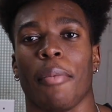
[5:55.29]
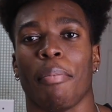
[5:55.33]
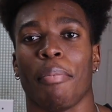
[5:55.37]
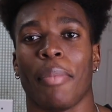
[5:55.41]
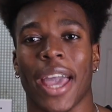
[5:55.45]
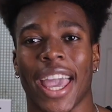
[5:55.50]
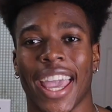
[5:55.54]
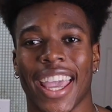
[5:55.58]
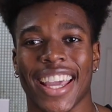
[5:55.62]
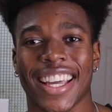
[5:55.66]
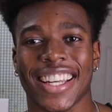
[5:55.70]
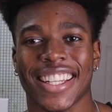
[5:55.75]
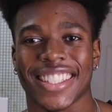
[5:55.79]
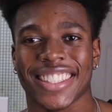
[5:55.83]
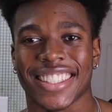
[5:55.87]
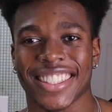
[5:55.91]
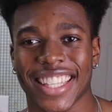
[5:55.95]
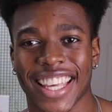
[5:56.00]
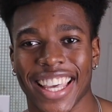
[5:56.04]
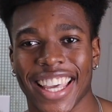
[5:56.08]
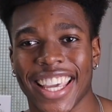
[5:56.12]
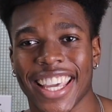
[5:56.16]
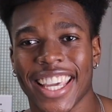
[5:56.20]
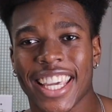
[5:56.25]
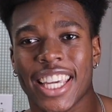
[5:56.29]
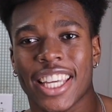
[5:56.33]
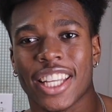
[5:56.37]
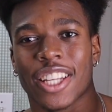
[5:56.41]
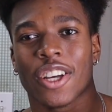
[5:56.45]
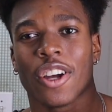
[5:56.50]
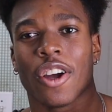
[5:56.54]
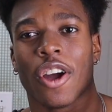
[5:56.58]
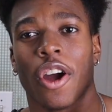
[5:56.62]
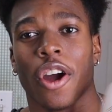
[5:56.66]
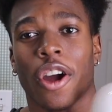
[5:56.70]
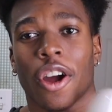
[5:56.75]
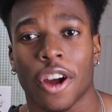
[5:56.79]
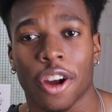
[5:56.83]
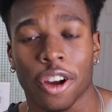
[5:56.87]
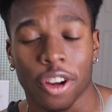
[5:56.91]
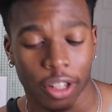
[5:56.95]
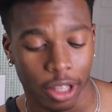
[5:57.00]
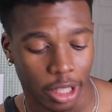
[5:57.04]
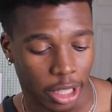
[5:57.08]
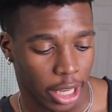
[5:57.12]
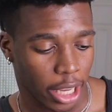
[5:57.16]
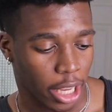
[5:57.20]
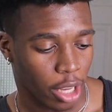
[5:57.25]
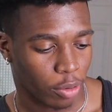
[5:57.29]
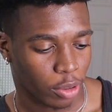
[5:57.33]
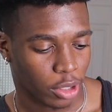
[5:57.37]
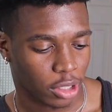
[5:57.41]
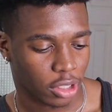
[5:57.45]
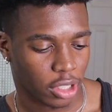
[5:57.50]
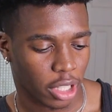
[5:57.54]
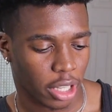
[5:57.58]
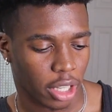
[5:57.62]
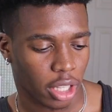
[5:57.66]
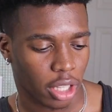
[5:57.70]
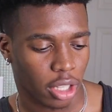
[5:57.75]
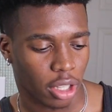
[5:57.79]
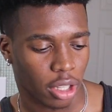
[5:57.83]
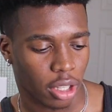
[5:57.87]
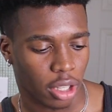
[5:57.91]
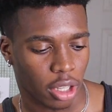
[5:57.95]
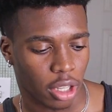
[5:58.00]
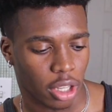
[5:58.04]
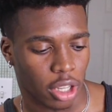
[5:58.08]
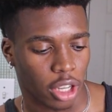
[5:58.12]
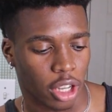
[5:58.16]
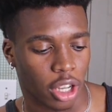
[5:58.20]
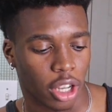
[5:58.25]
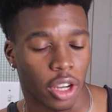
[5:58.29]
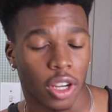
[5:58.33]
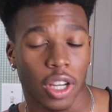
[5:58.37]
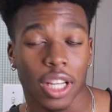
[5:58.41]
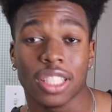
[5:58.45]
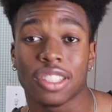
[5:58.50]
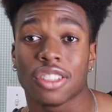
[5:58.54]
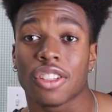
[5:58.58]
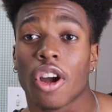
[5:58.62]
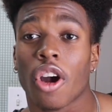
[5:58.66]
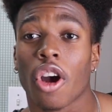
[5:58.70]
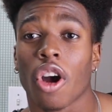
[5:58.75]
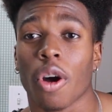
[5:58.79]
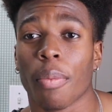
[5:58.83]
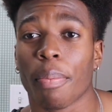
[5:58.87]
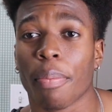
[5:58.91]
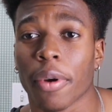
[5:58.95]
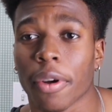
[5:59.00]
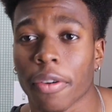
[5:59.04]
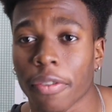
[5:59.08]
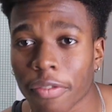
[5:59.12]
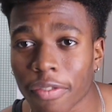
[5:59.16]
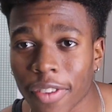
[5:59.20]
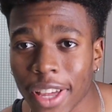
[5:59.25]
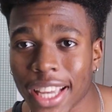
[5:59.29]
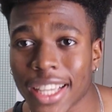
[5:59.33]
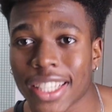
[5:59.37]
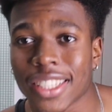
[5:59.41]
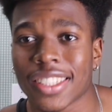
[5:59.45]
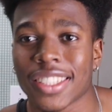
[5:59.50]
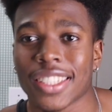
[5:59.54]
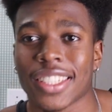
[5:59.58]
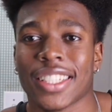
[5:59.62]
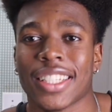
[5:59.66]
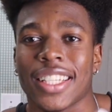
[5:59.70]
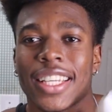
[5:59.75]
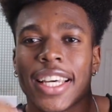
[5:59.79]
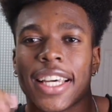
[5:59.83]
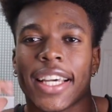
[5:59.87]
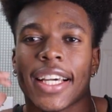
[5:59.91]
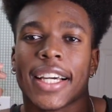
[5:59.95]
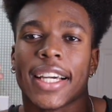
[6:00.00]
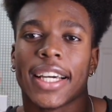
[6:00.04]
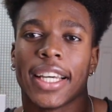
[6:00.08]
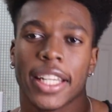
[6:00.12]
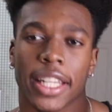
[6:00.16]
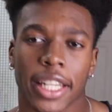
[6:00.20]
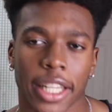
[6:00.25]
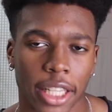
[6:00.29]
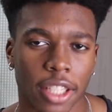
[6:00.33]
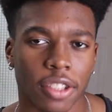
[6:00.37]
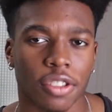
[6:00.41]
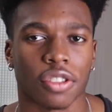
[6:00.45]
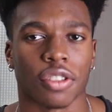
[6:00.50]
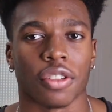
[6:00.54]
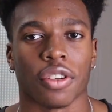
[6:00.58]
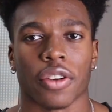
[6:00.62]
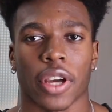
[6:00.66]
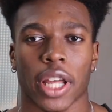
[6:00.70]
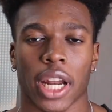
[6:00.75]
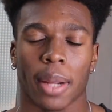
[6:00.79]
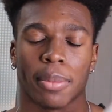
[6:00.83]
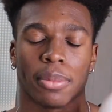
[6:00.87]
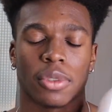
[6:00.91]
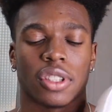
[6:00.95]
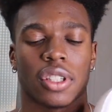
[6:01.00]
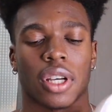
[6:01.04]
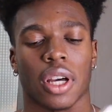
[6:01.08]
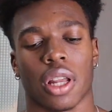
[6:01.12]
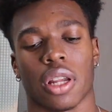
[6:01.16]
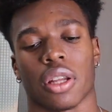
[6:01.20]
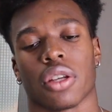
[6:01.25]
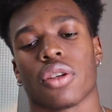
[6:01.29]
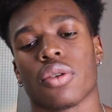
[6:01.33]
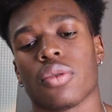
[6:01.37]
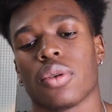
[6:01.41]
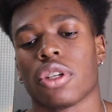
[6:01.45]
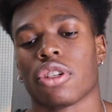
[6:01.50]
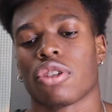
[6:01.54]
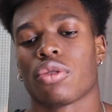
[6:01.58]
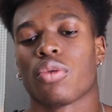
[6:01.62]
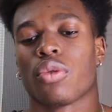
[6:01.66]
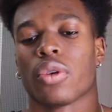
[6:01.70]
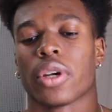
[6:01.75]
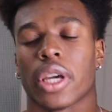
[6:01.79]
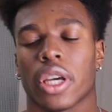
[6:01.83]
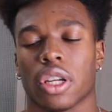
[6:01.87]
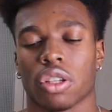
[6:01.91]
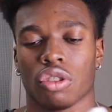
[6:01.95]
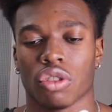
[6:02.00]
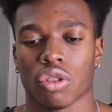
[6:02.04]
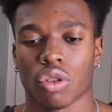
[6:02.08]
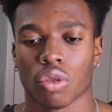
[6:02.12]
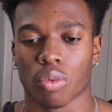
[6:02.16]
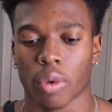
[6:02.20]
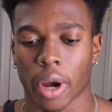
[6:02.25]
Pantene Curl, what did you say? It's Curl Perfection Conditioner. And I'm telling you, this will get you